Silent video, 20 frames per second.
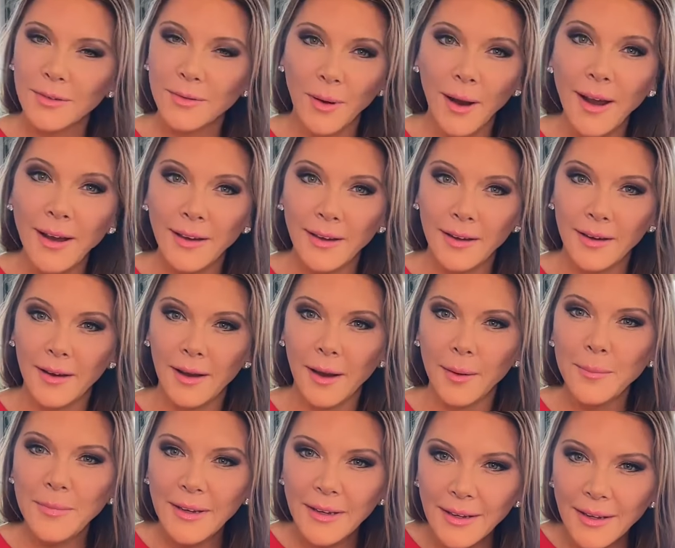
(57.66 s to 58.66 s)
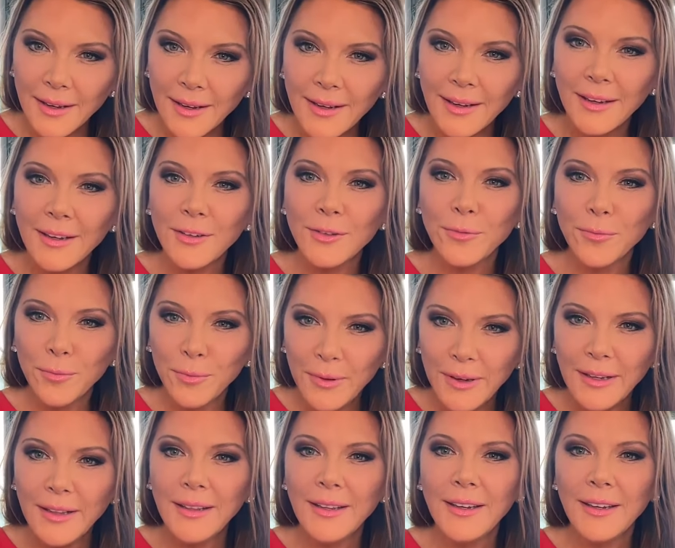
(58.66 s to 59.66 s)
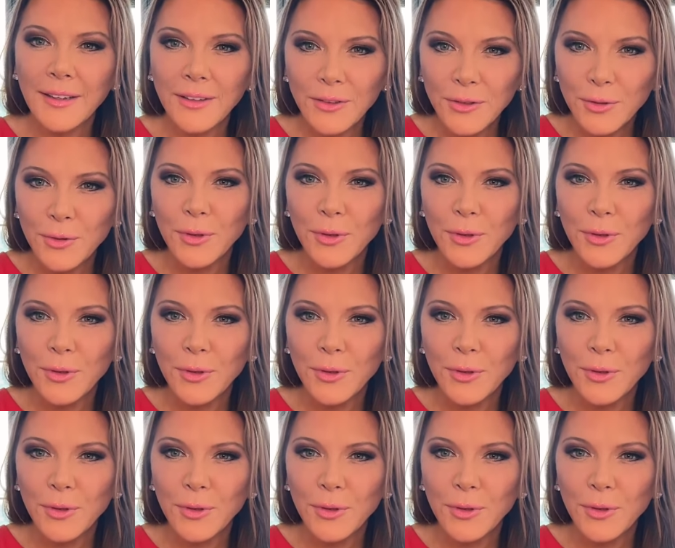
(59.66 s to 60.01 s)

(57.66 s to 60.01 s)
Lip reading: He's right. I mean, it is really and